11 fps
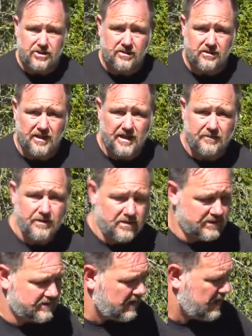too late
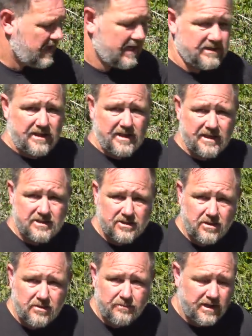because as it gets
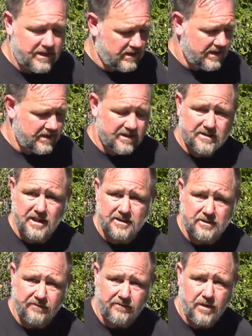too big, it either starts
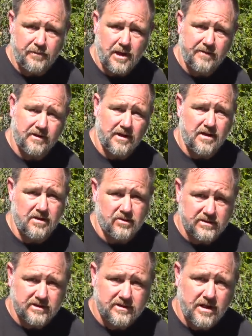to flop over, that can
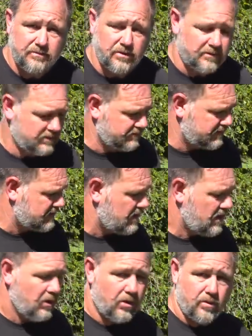cause its own problems,
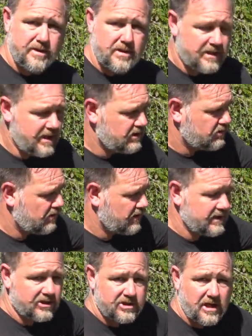or when you then try
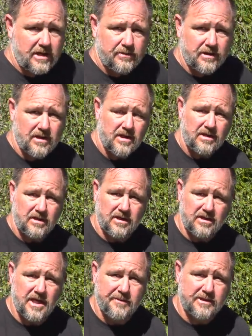to shape it, you
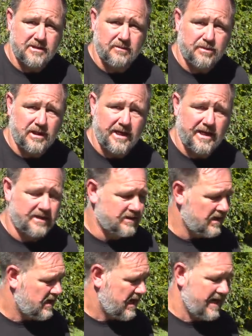can damage the plant.
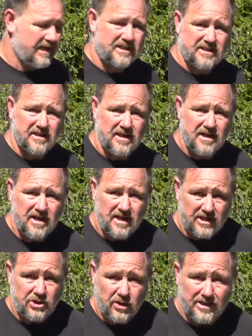And it's
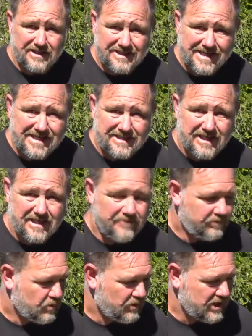not as easy
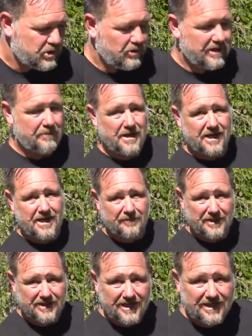when you're trying to pick up a
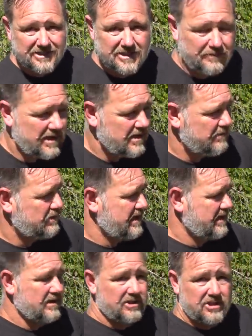large tomato
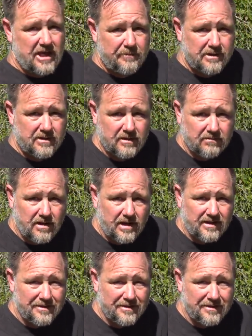plant and shape it in the right